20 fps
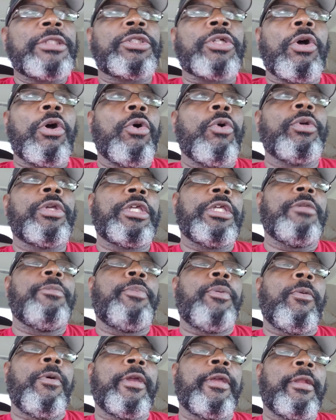whole key
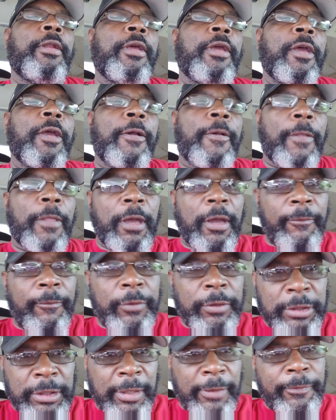point of
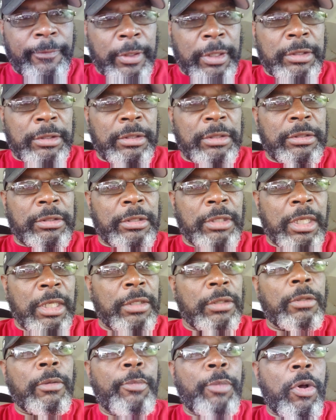the defense, is
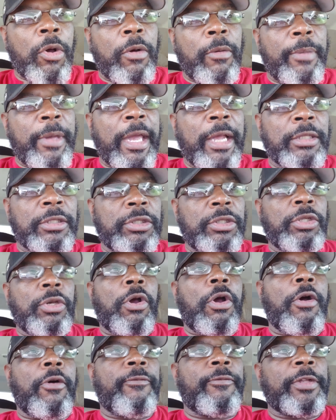getting the ball back to
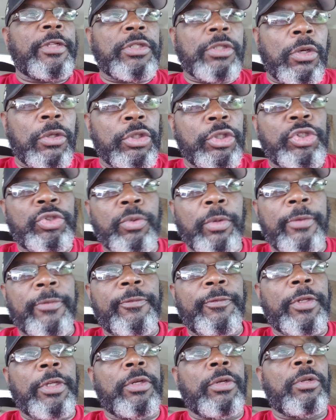your offense on the short
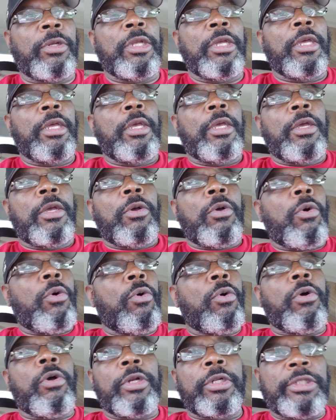field,
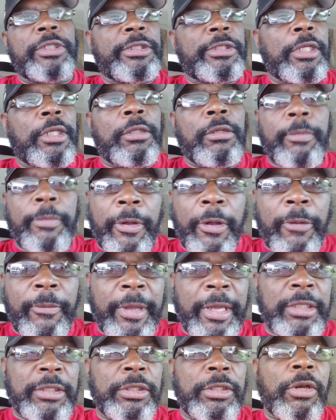or just getting the ball
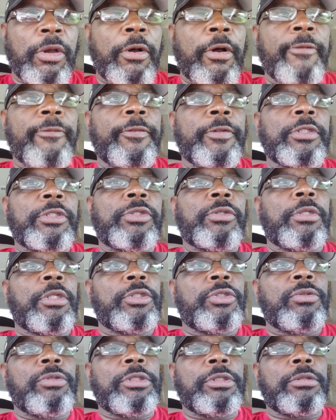back to your offense so
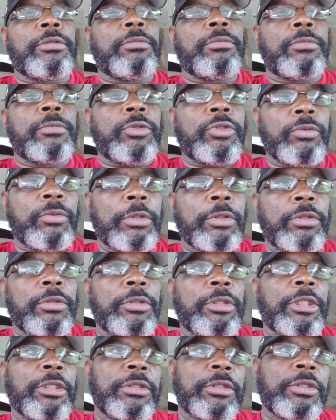that you can do what you
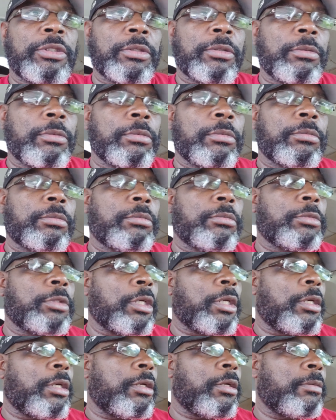need to do
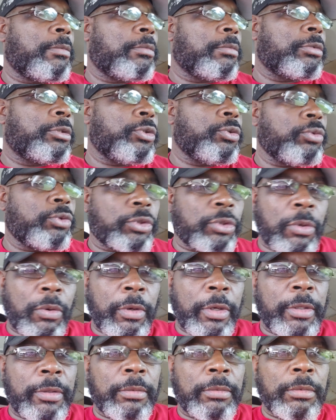to
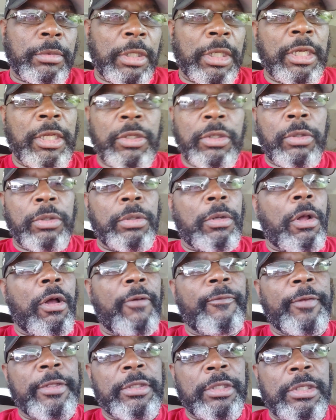score and give your
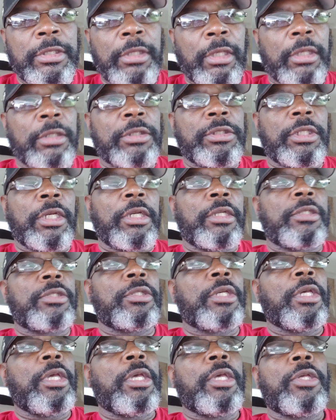offense a second
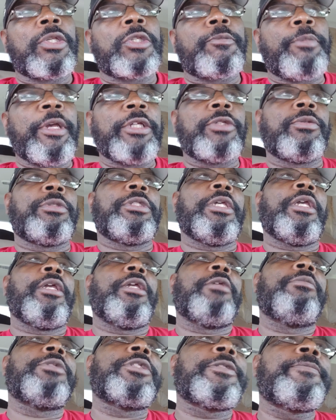chance. Special
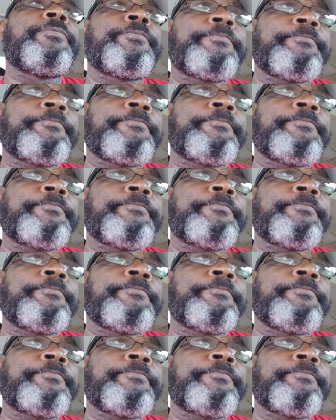teams.